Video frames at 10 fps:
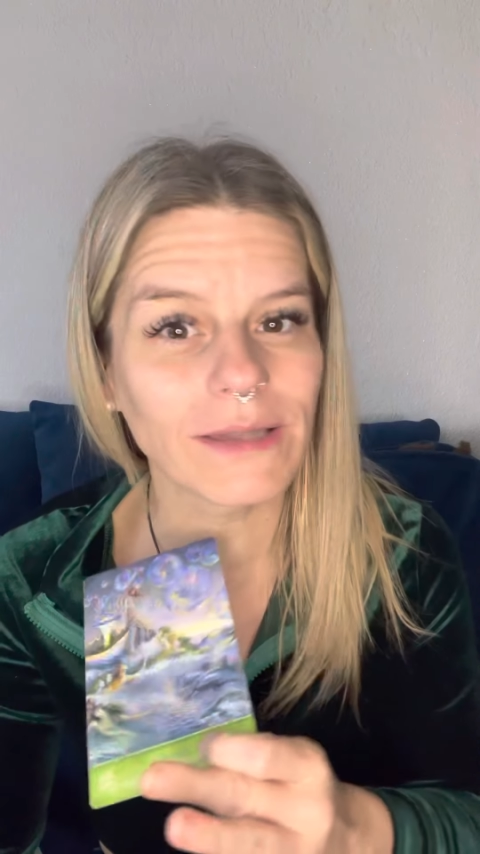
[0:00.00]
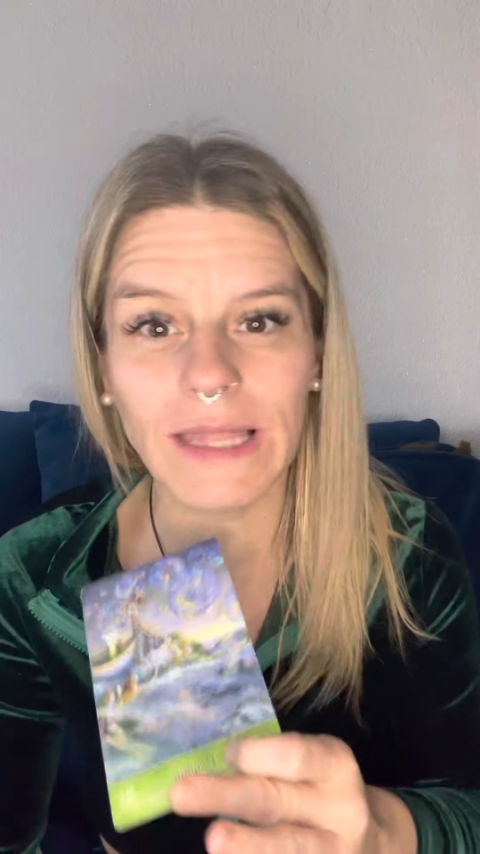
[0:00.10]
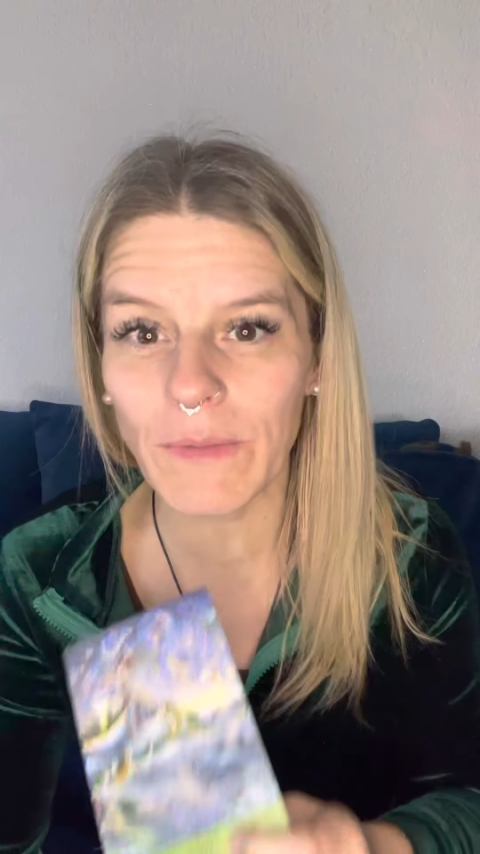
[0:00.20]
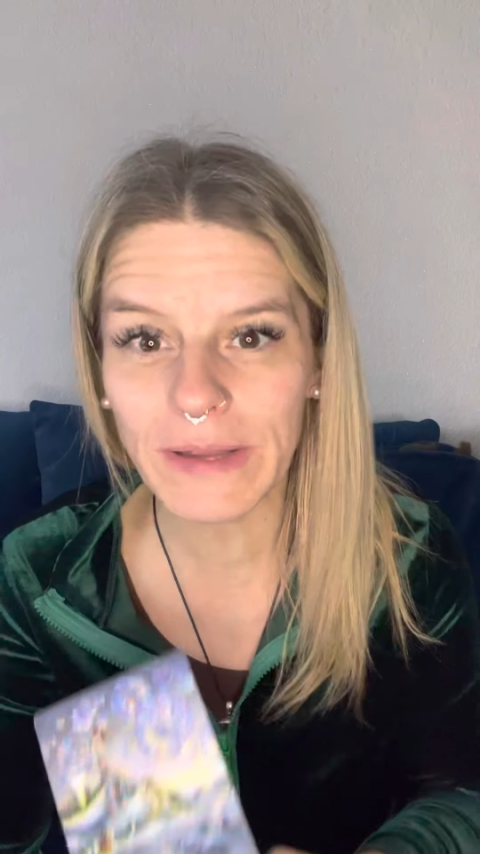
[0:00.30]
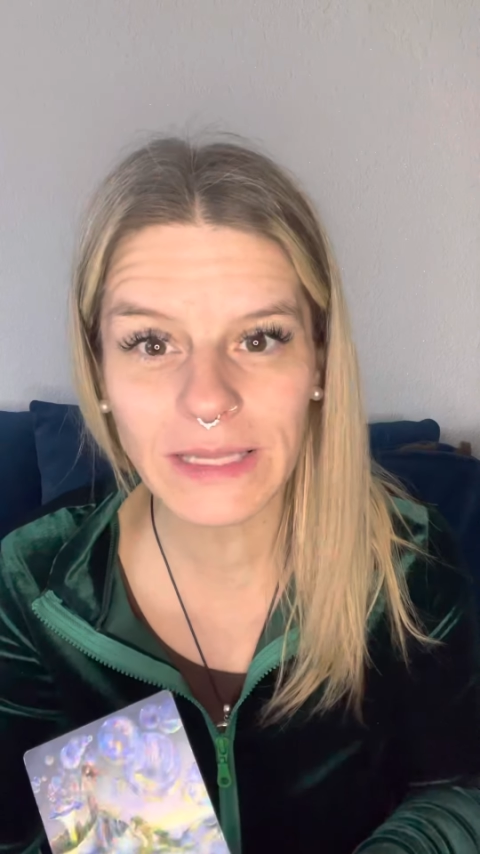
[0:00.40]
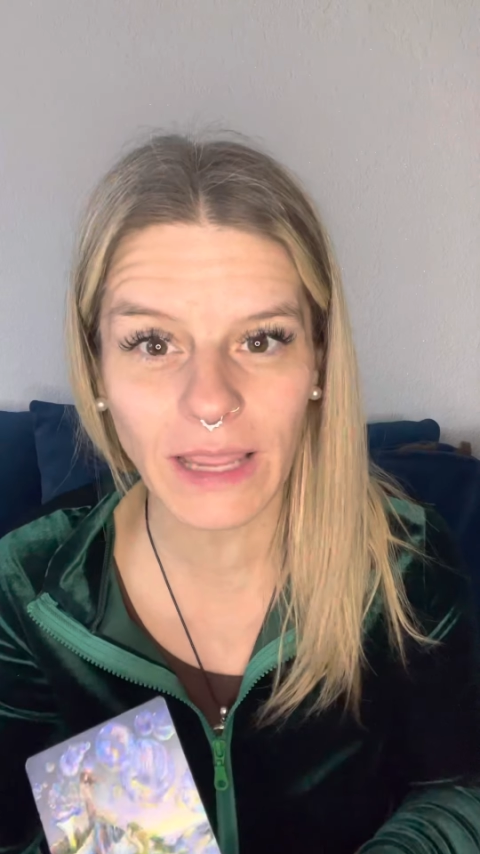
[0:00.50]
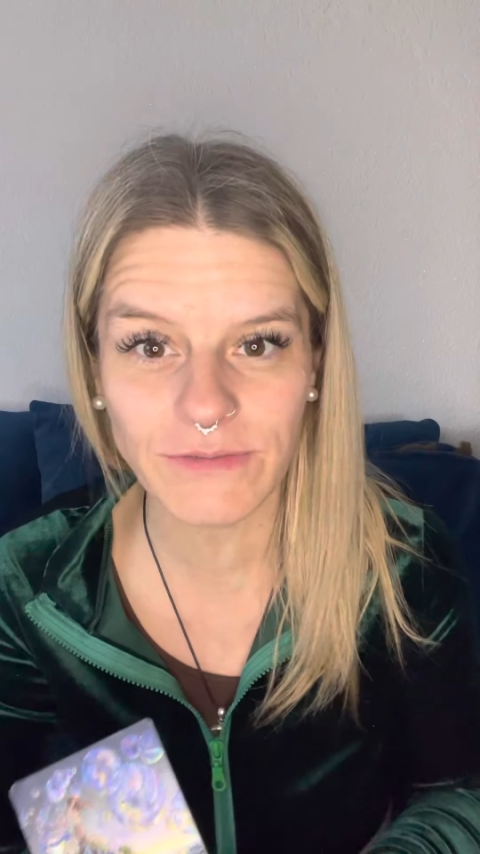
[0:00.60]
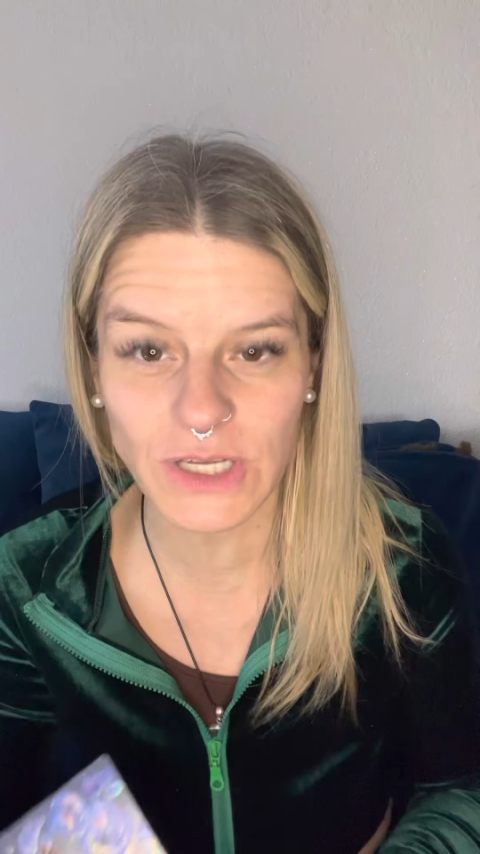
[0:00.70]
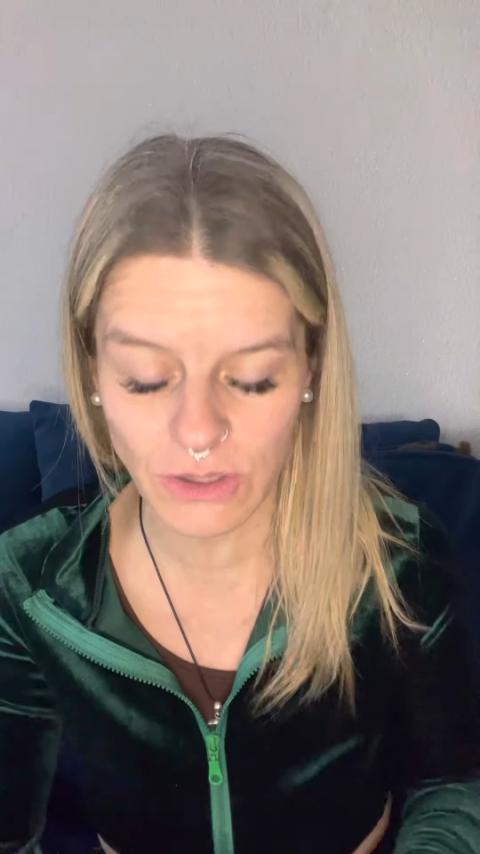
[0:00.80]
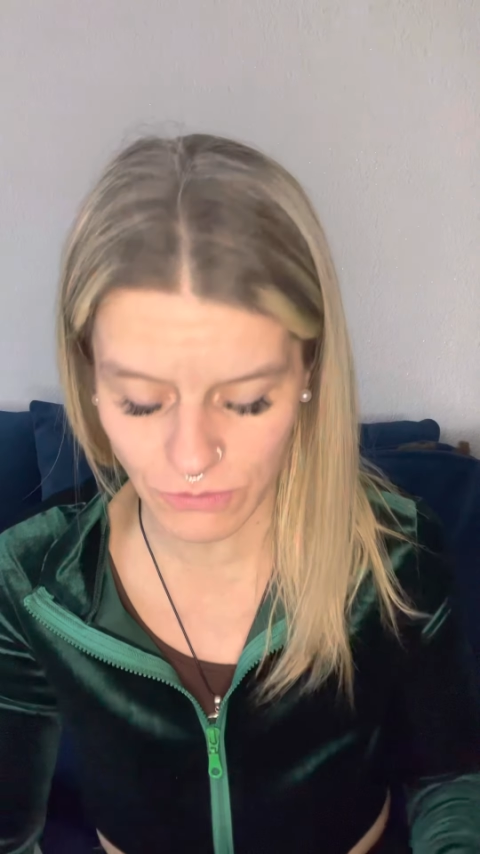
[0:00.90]
allowing life
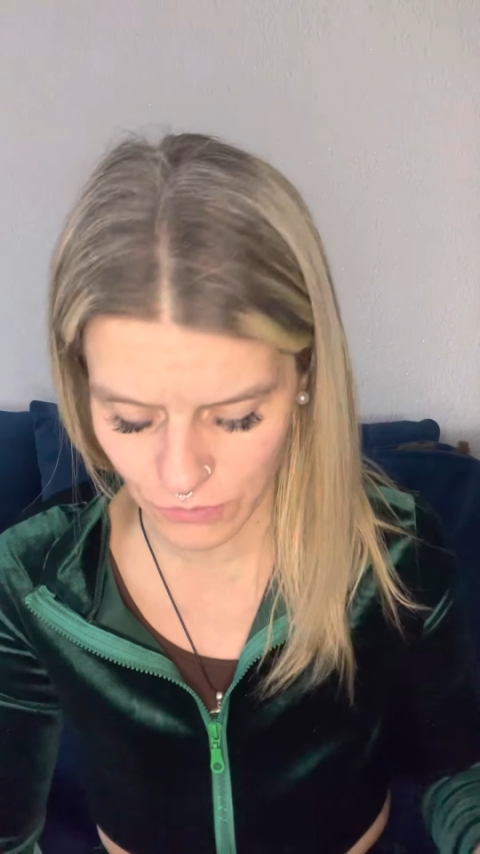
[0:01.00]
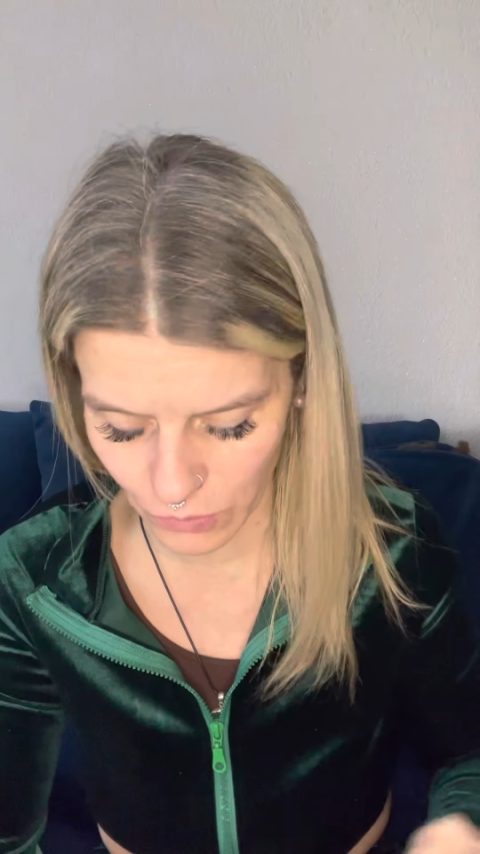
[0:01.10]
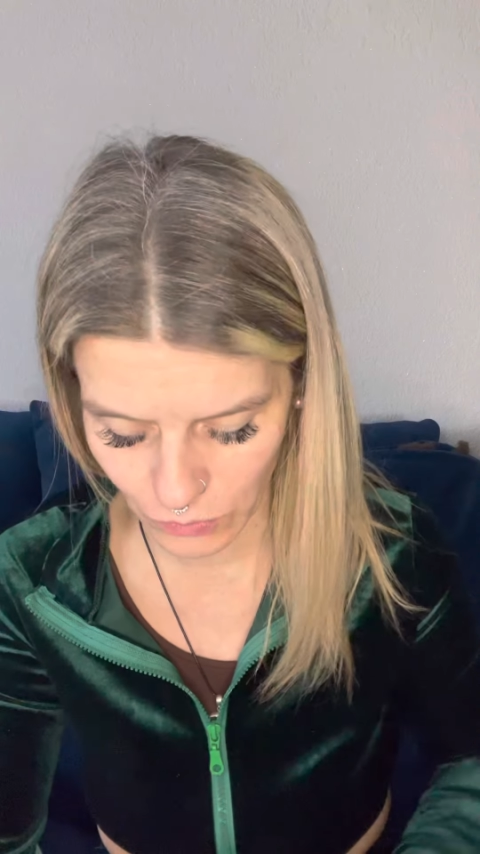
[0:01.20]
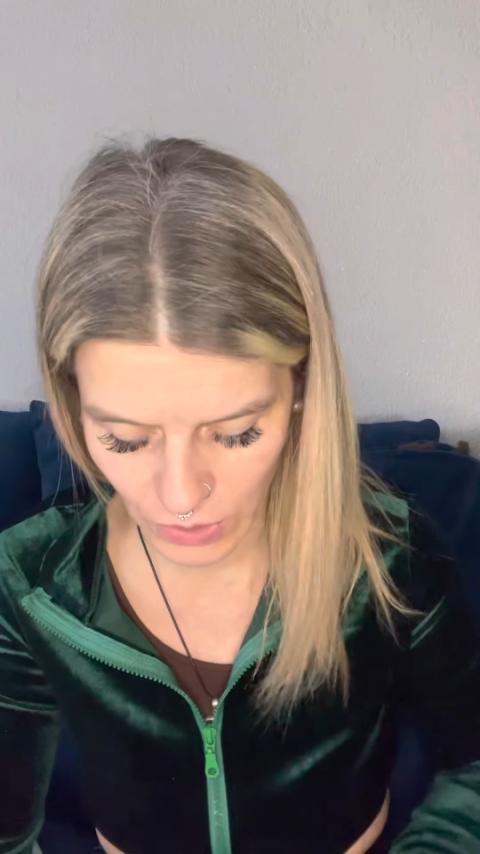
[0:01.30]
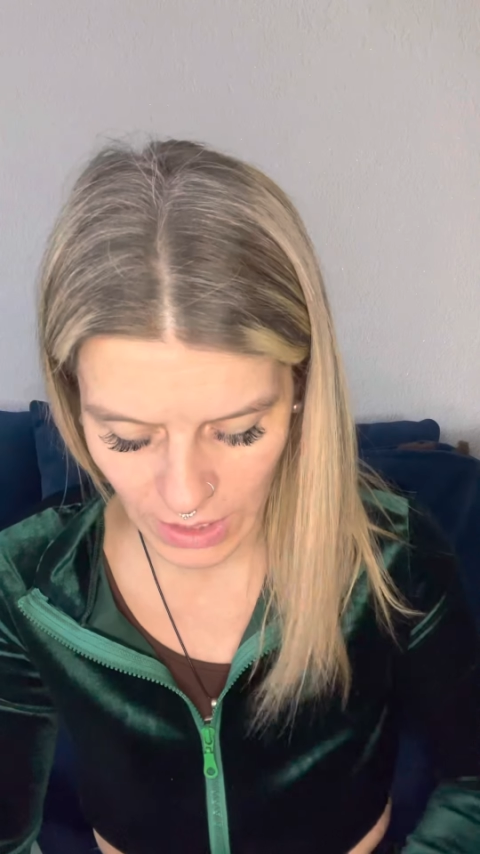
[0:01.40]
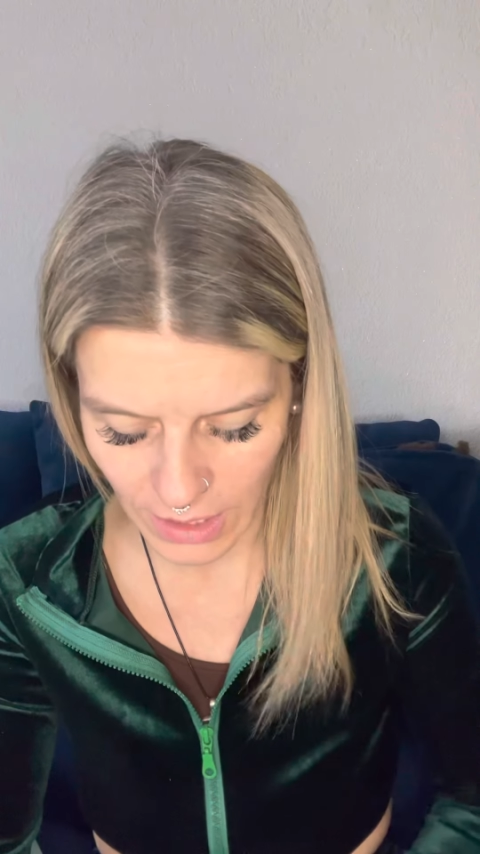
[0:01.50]
to unfold